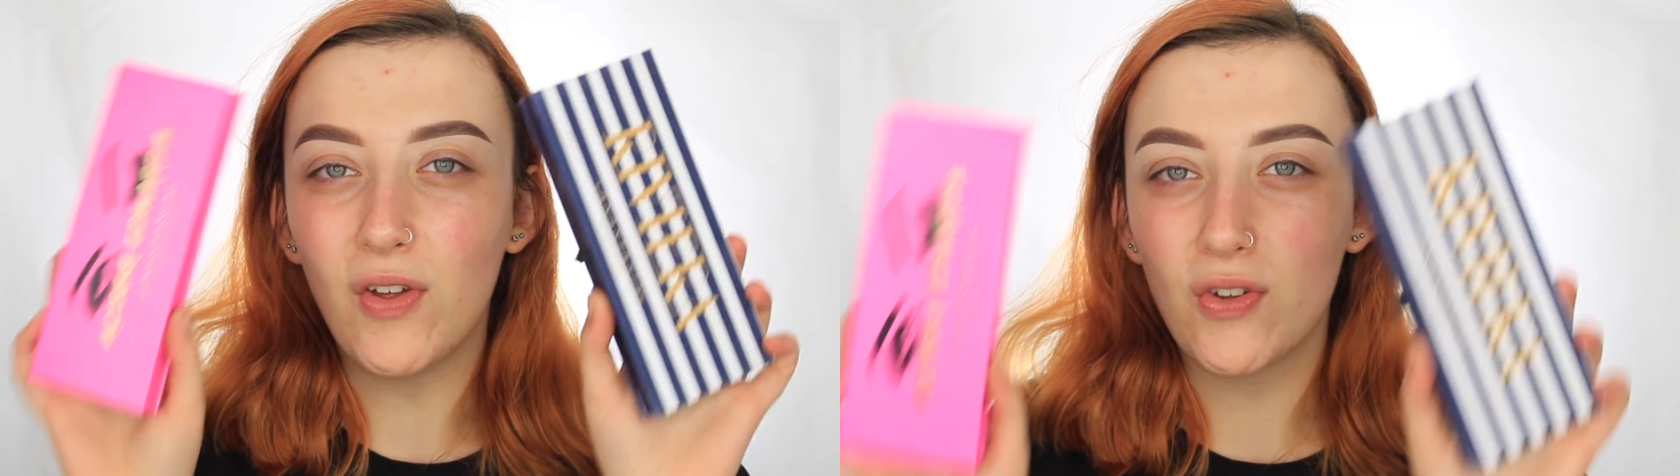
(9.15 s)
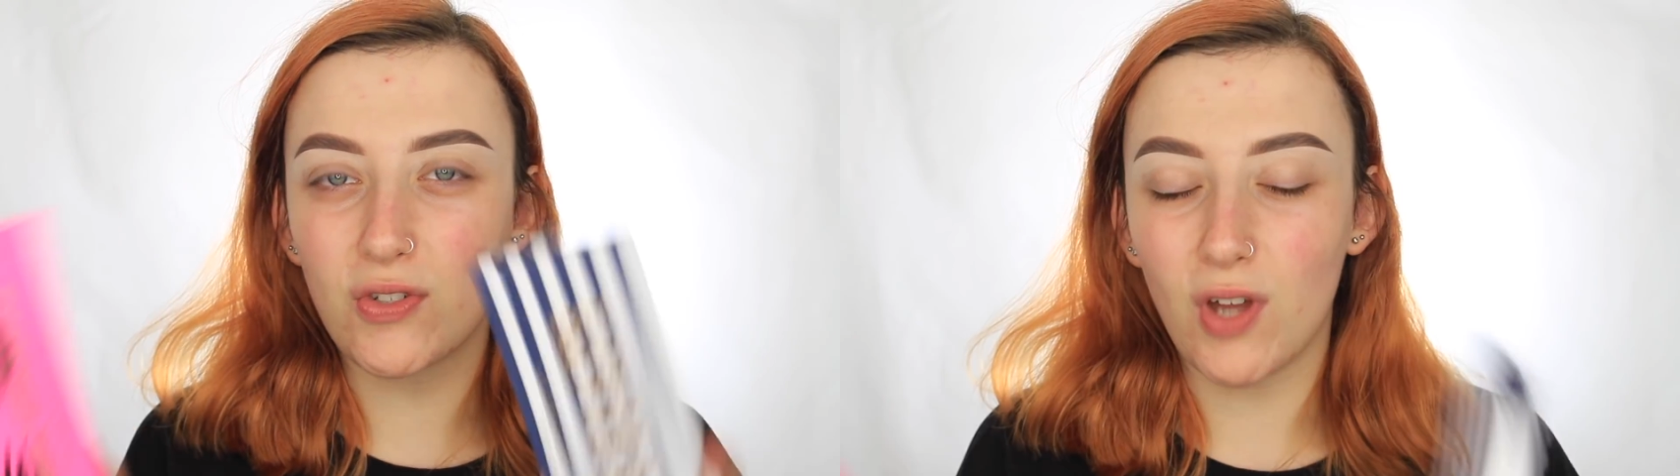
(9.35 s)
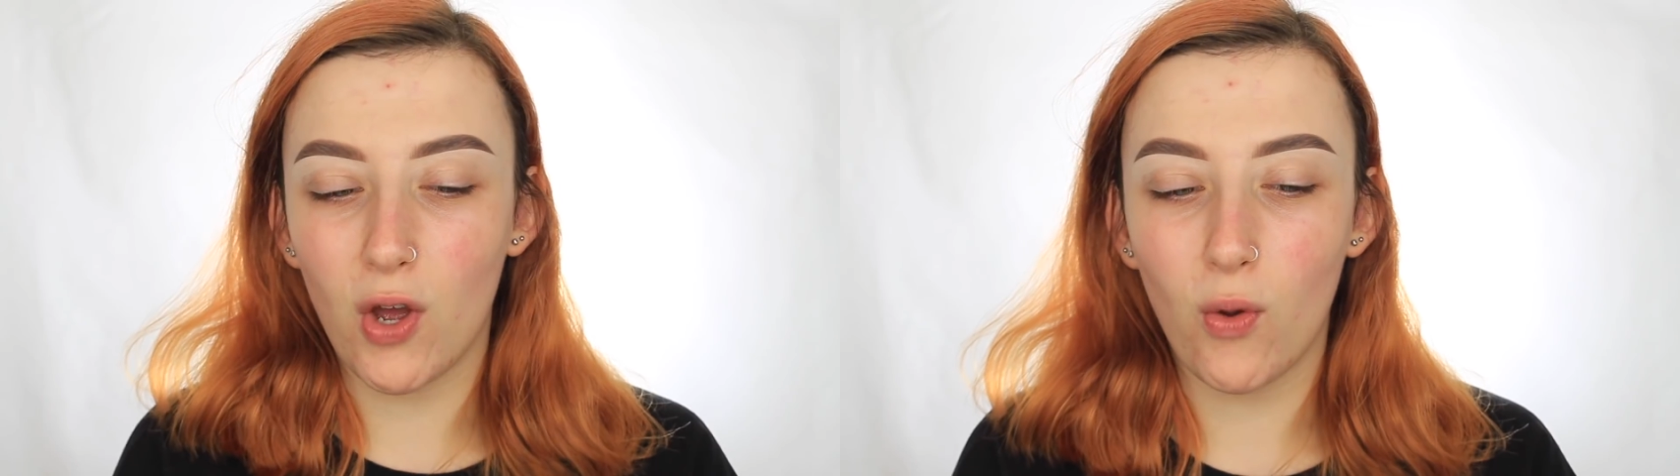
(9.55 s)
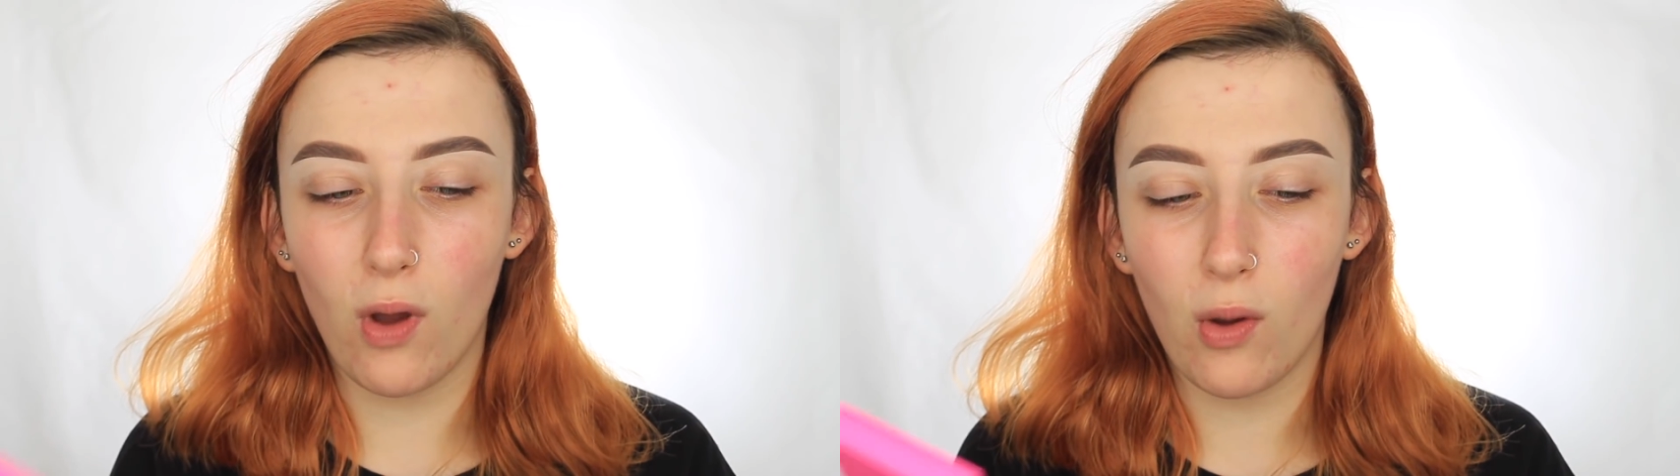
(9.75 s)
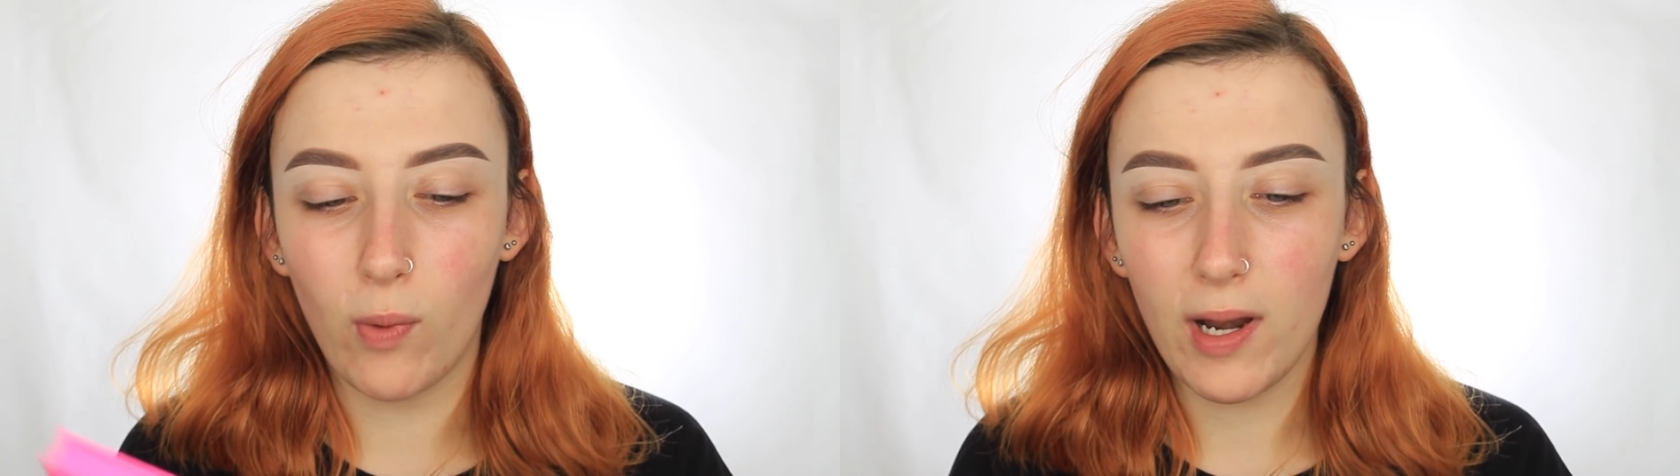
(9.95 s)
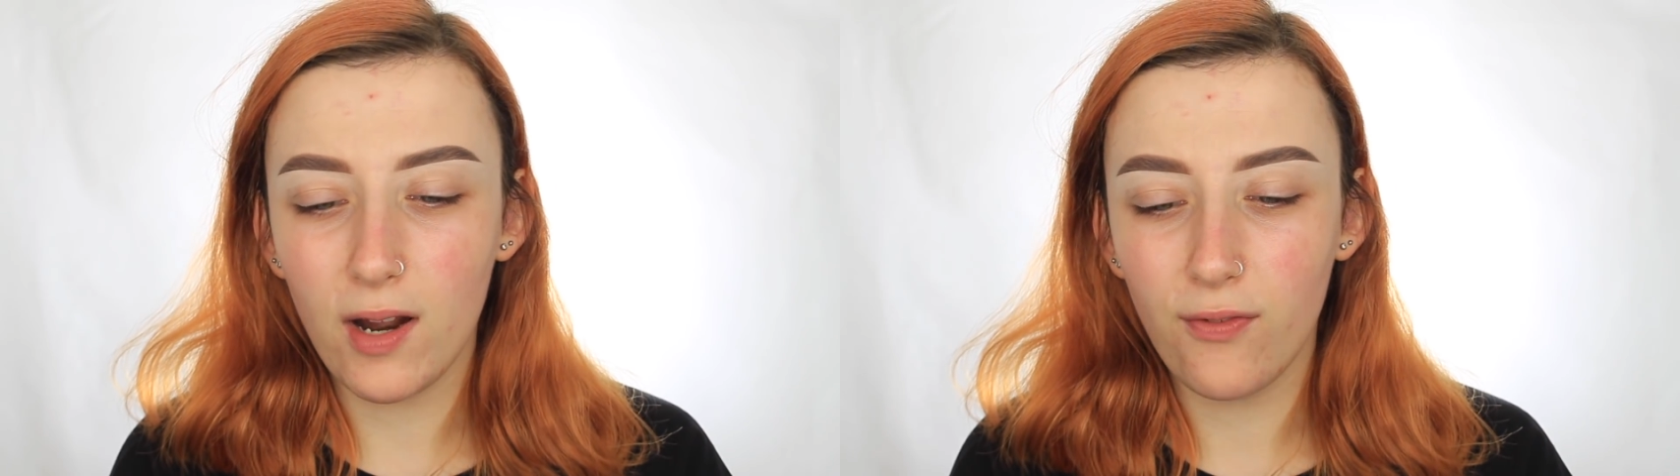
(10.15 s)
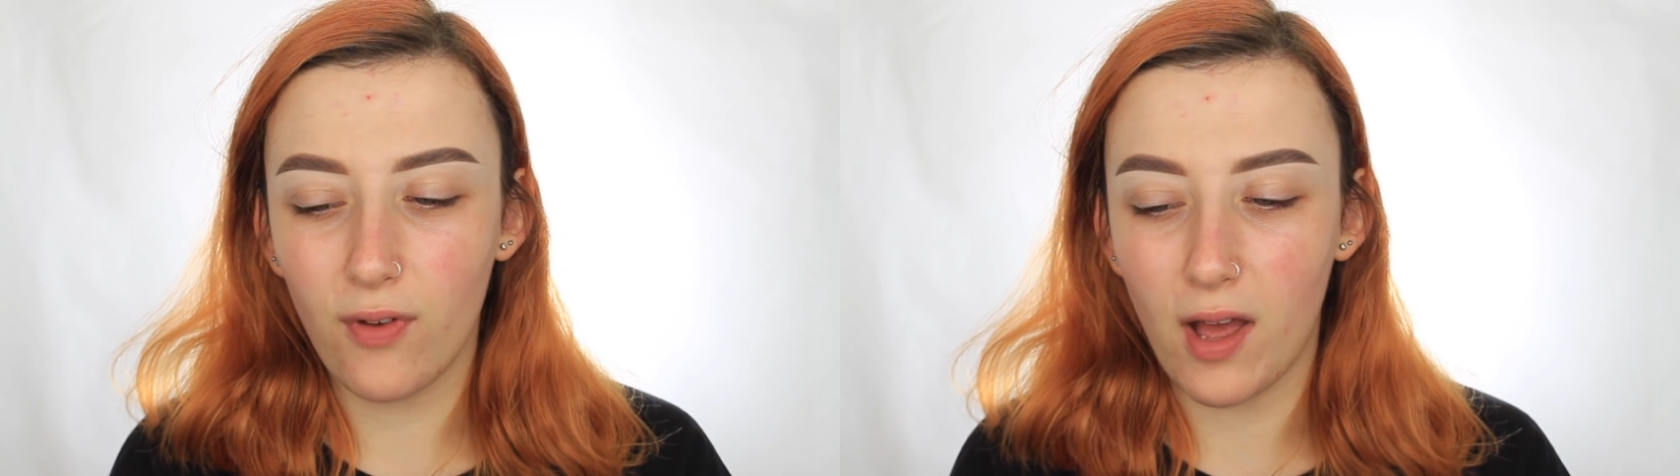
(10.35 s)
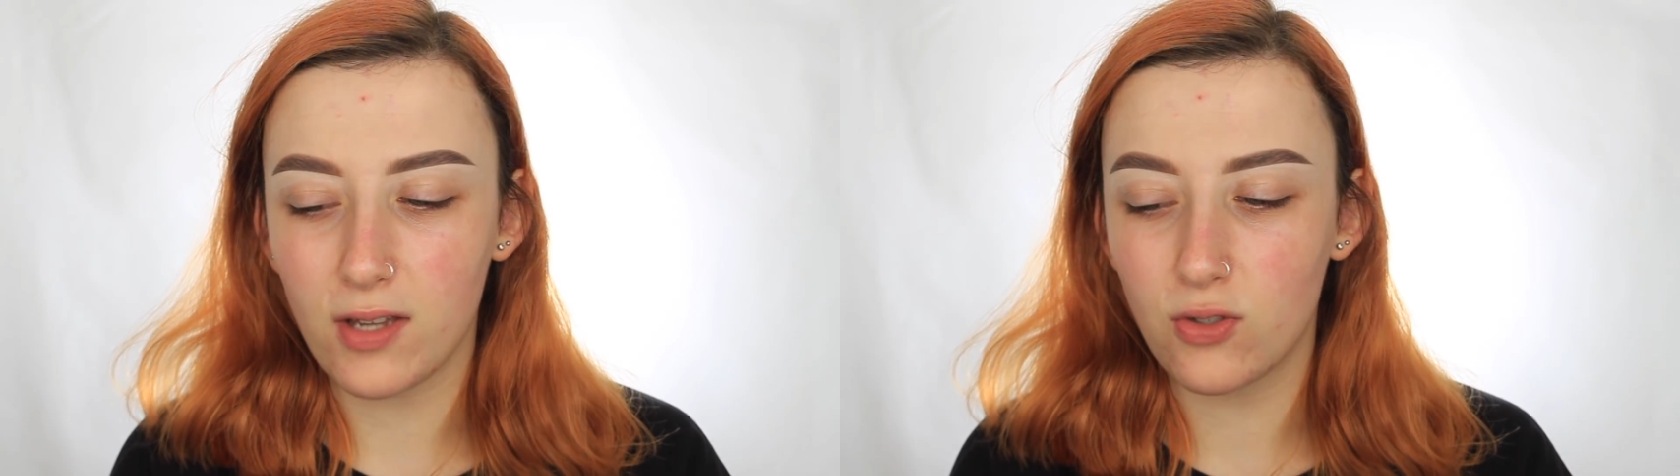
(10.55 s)
So when I
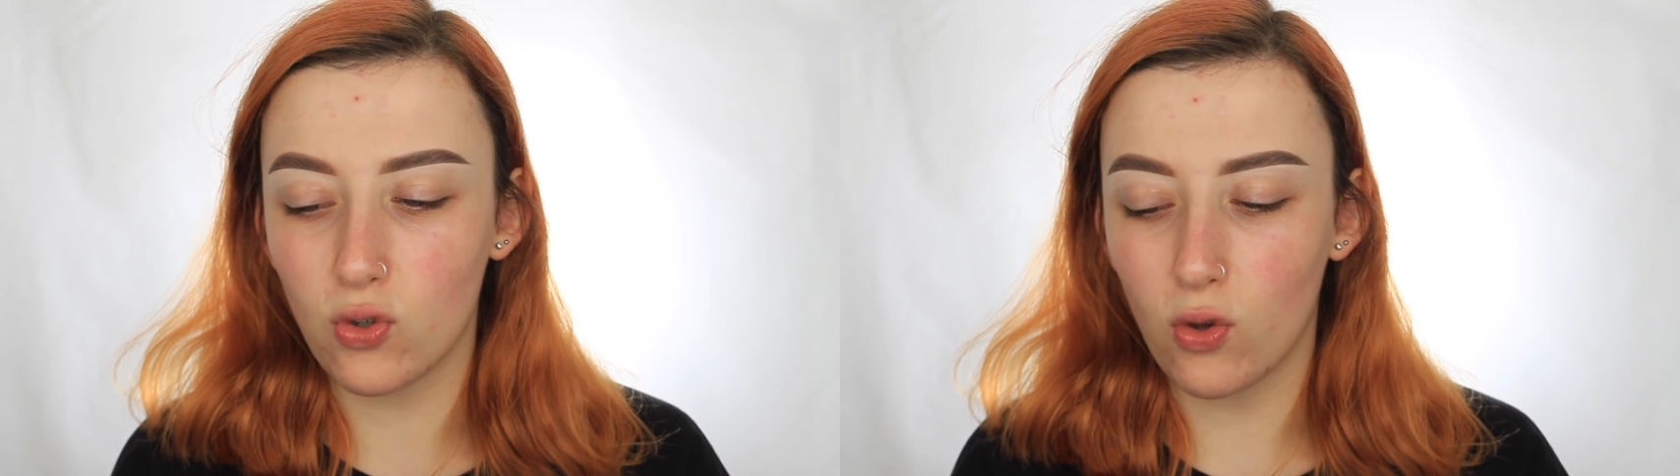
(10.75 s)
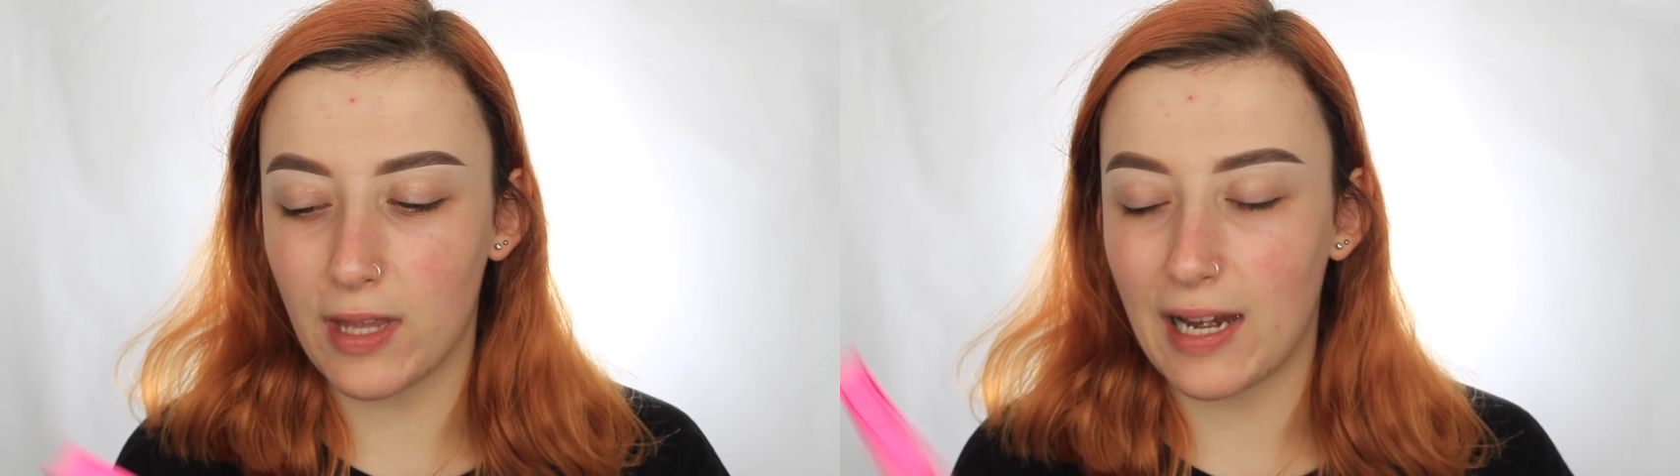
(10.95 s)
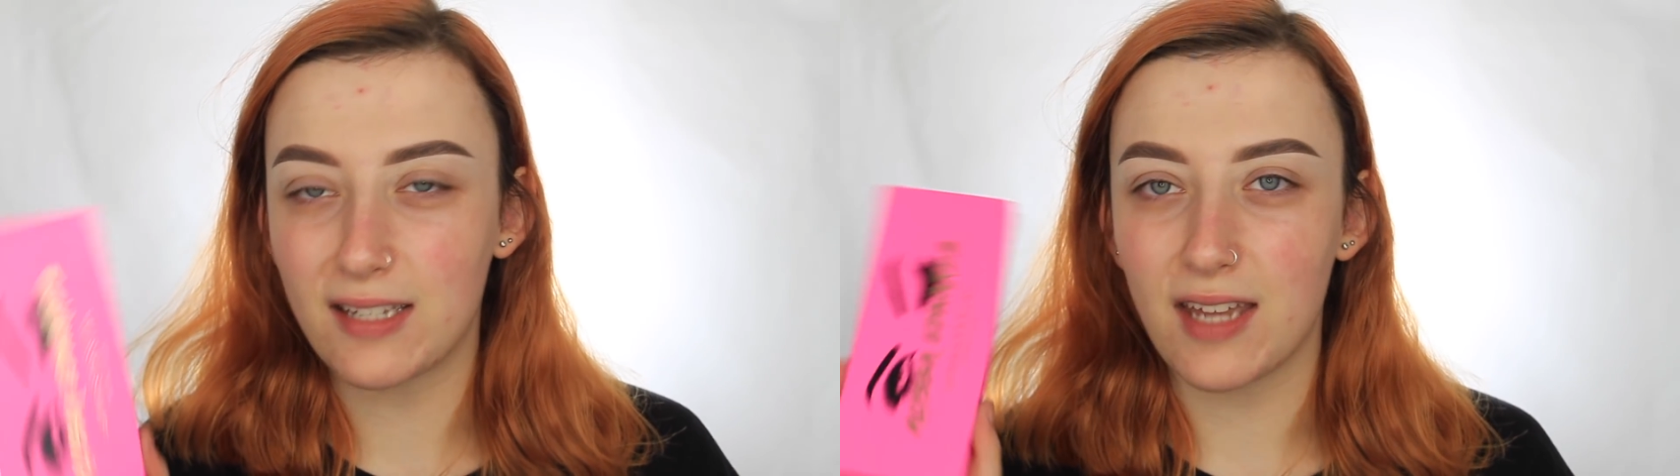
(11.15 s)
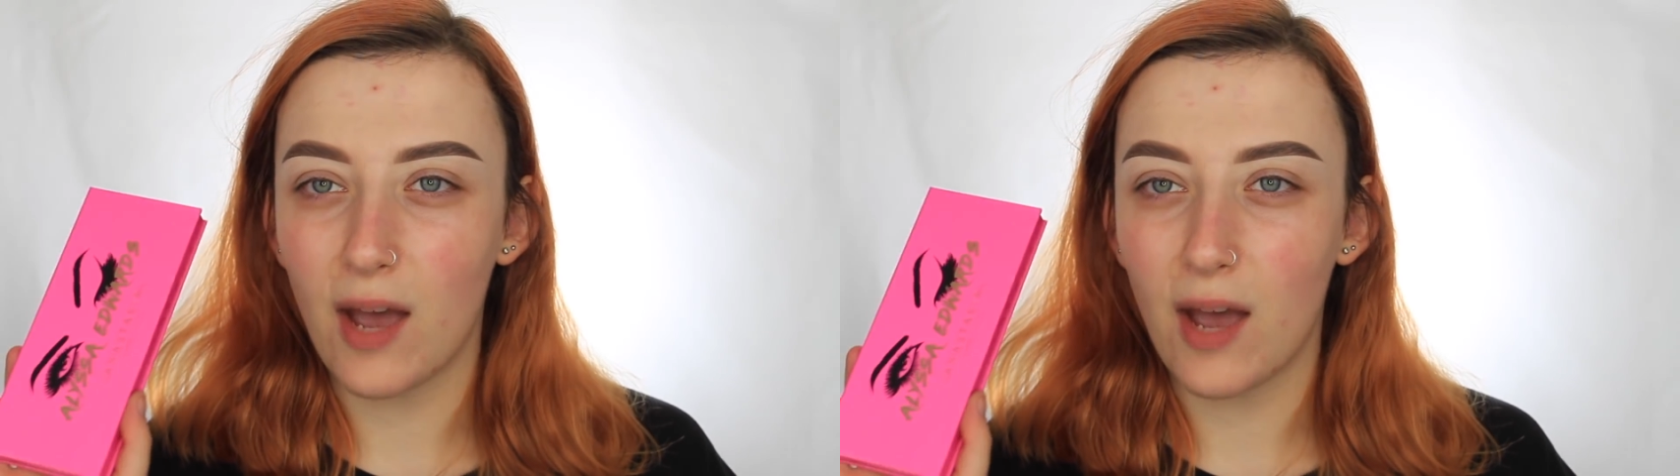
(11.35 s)
first saw the Alyssa